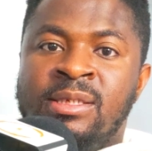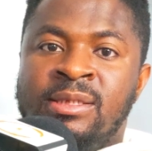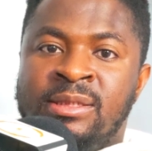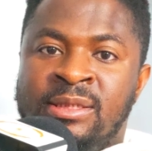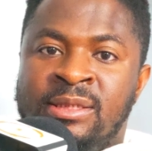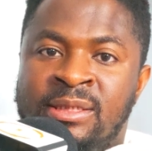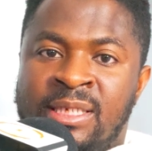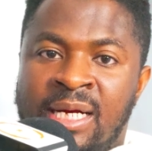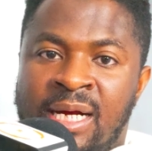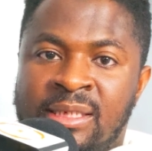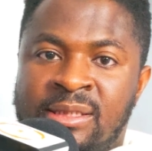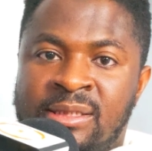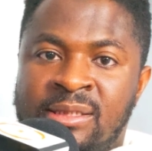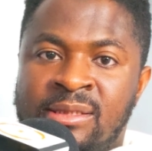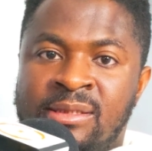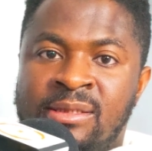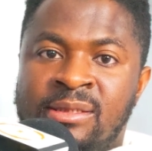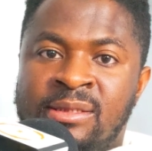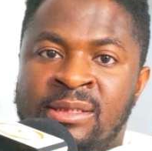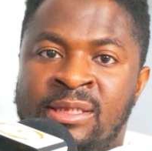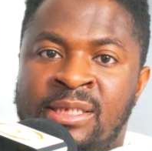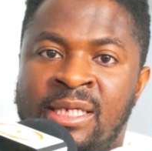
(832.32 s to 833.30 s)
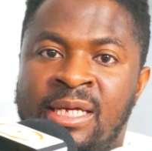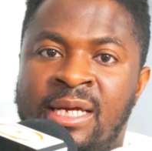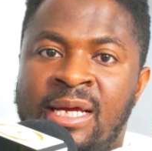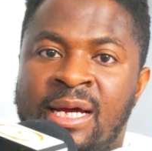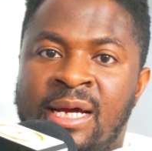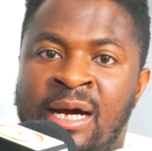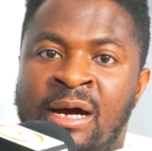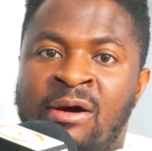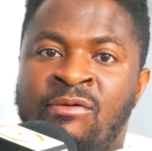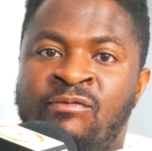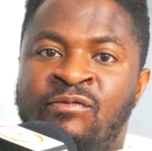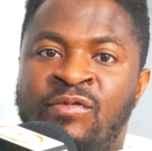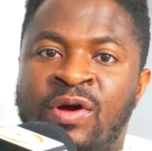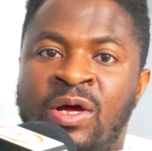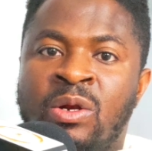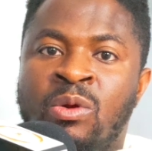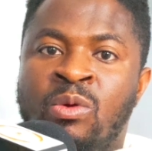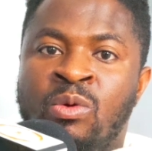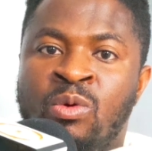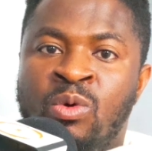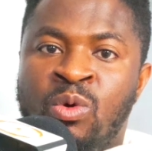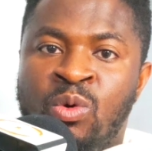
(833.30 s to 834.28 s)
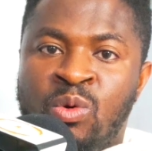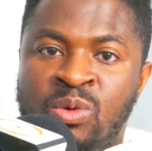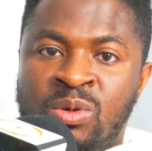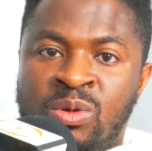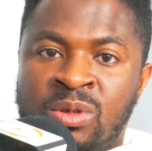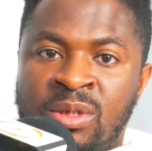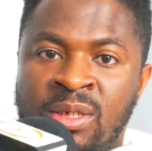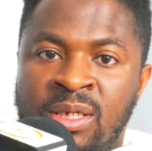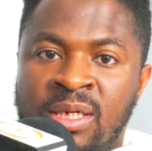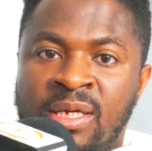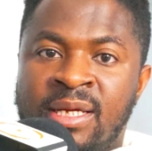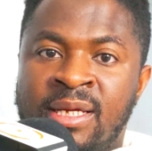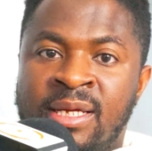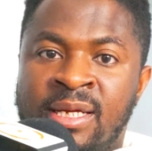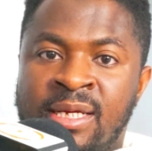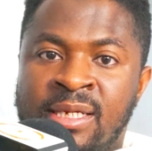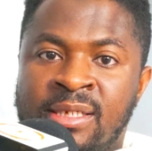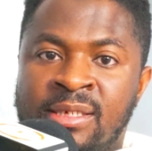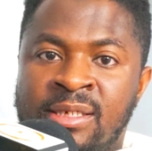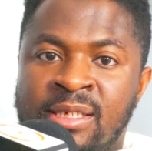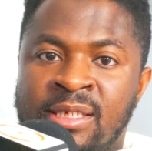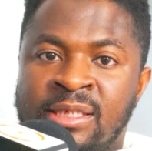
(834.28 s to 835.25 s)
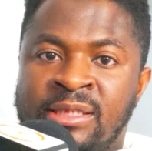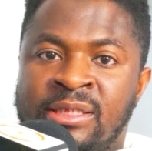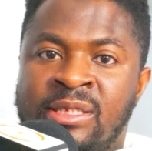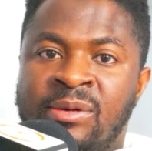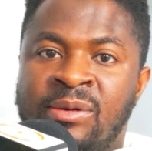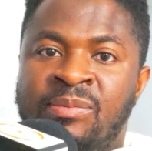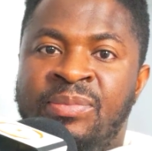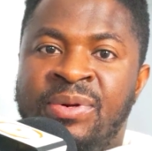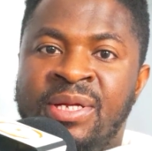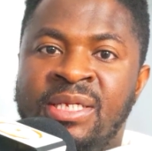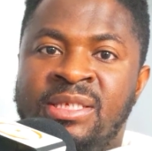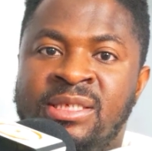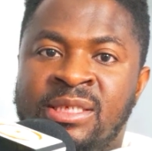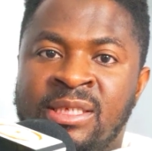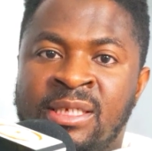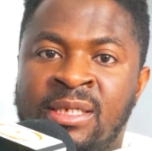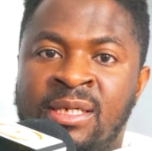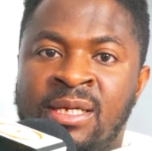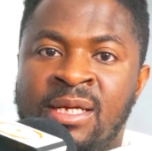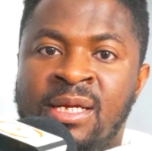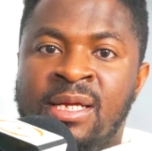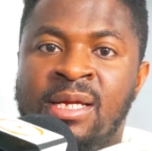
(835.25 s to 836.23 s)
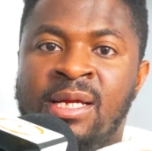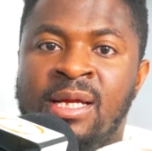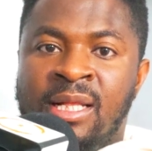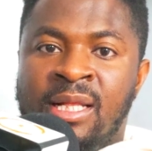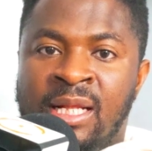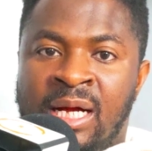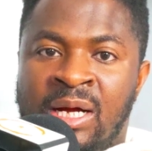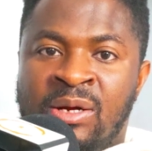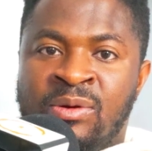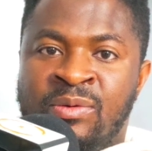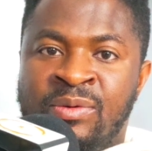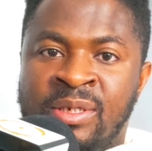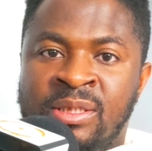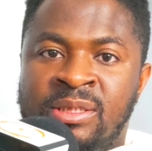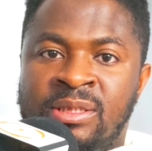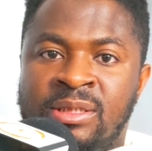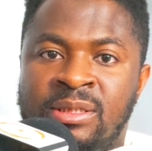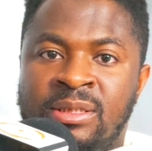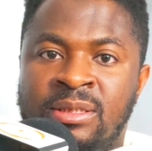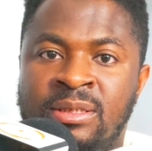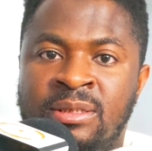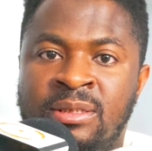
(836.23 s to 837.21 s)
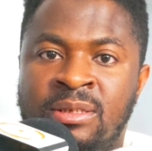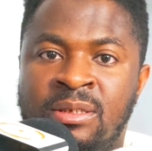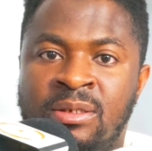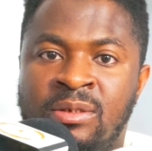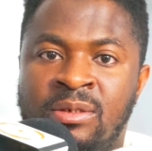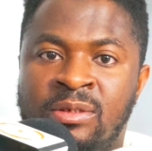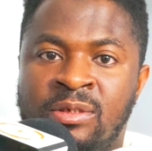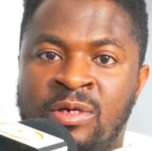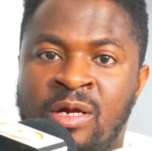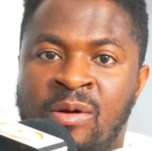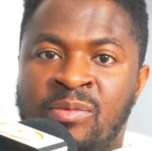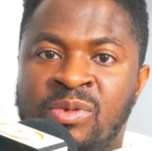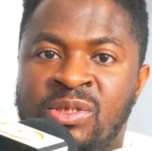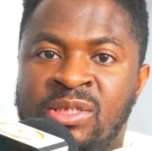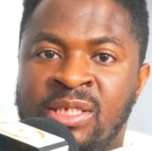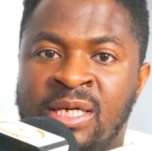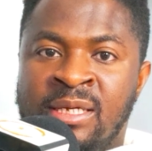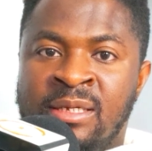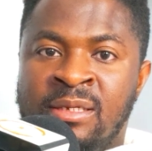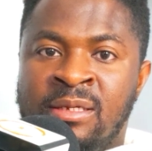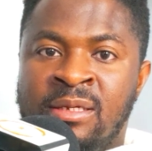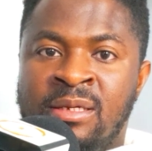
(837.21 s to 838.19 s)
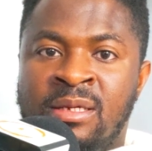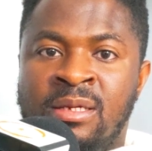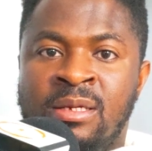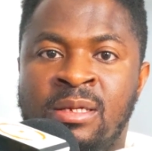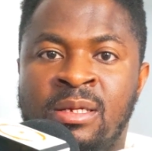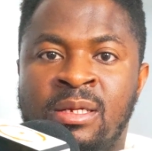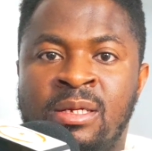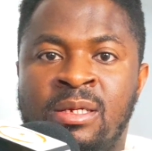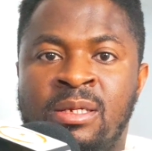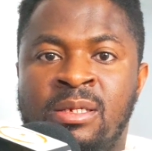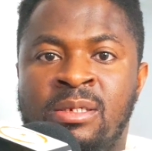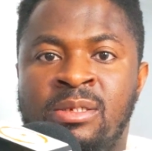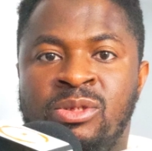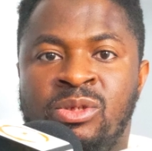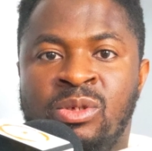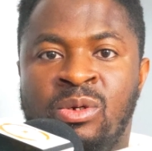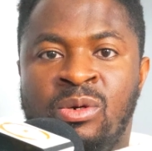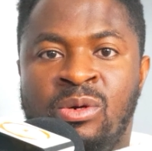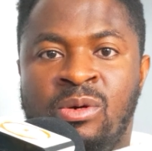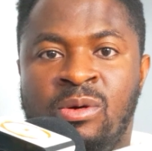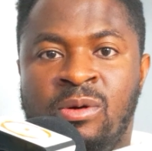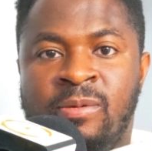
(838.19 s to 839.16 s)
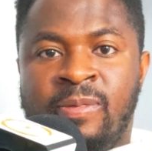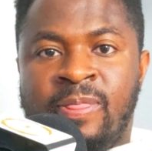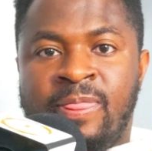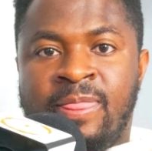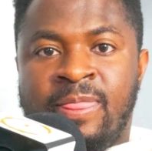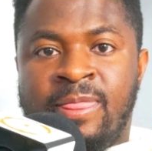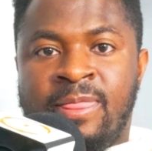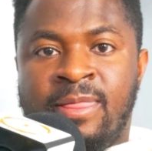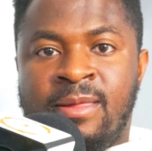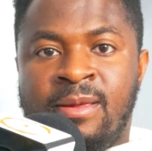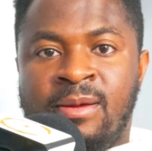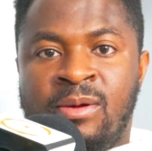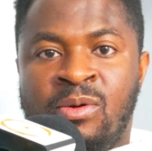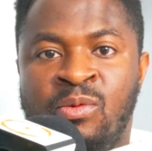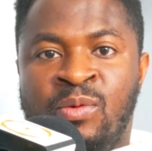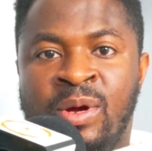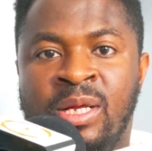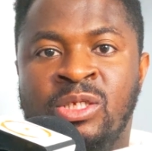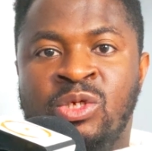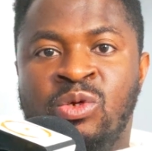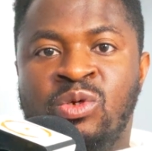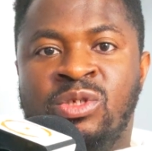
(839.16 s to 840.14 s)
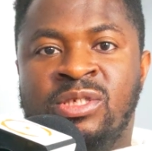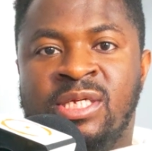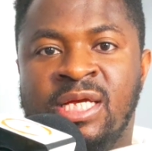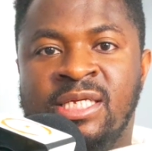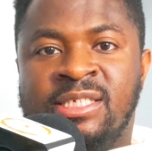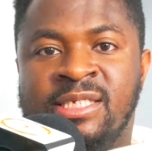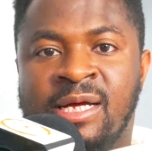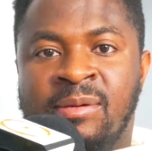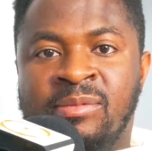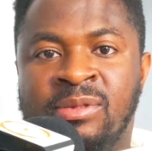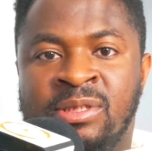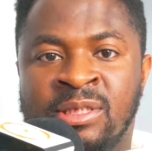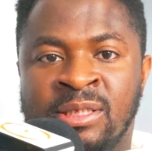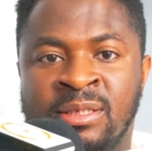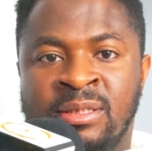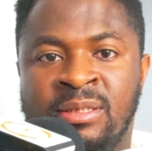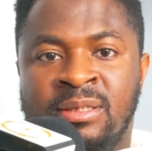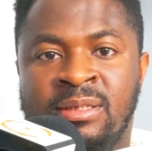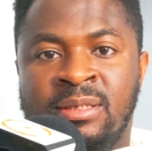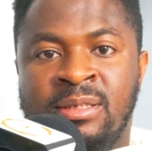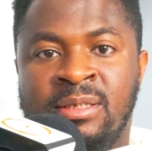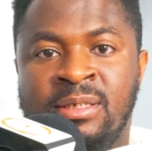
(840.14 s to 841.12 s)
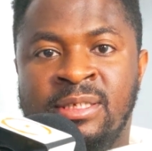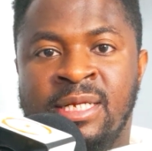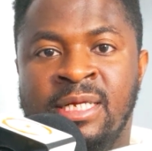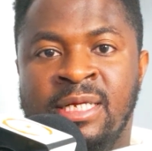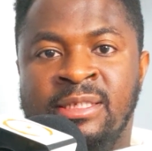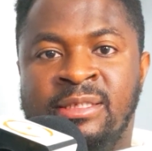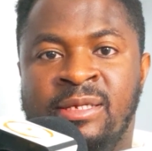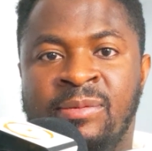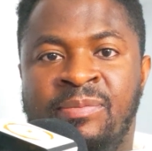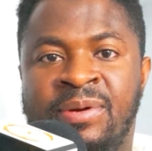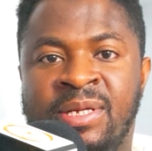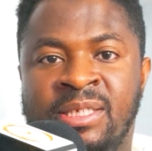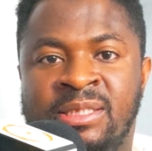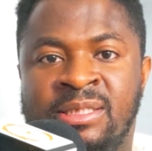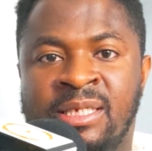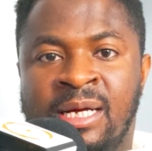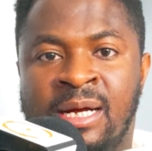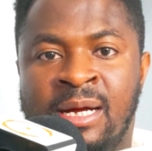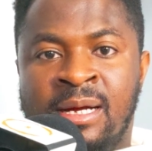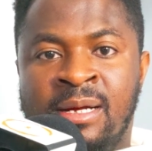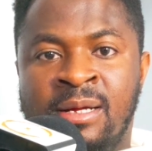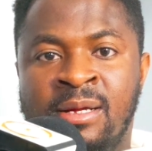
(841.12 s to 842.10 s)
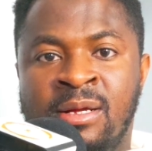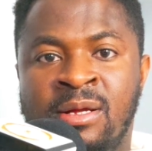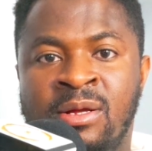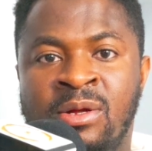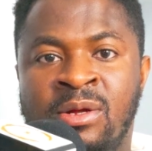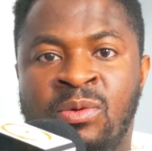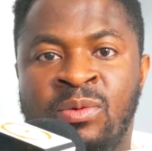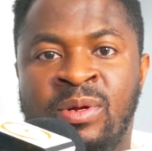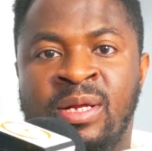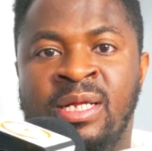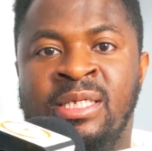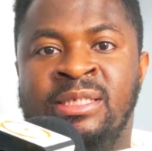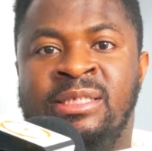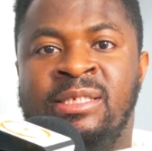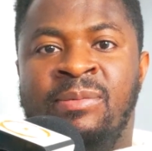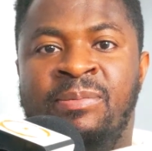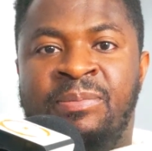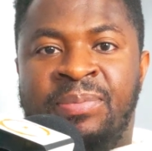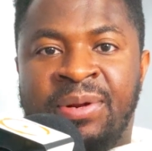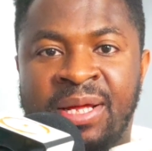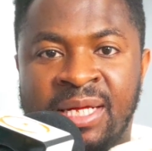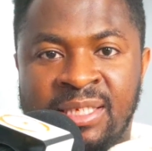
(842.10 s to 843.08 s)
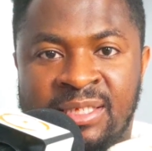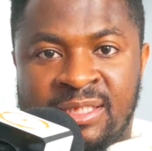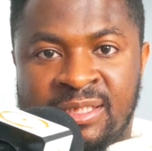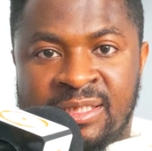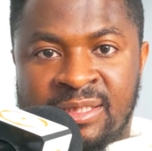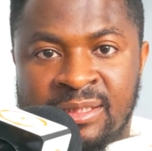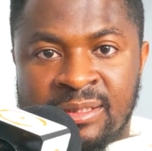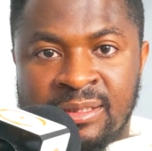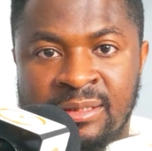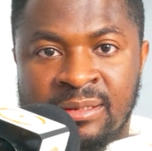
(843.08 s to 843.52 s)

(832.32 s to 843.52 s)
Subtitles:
that they are very good in interpreting language. You know what I'm saying? So when you say something, the interpreter will interpret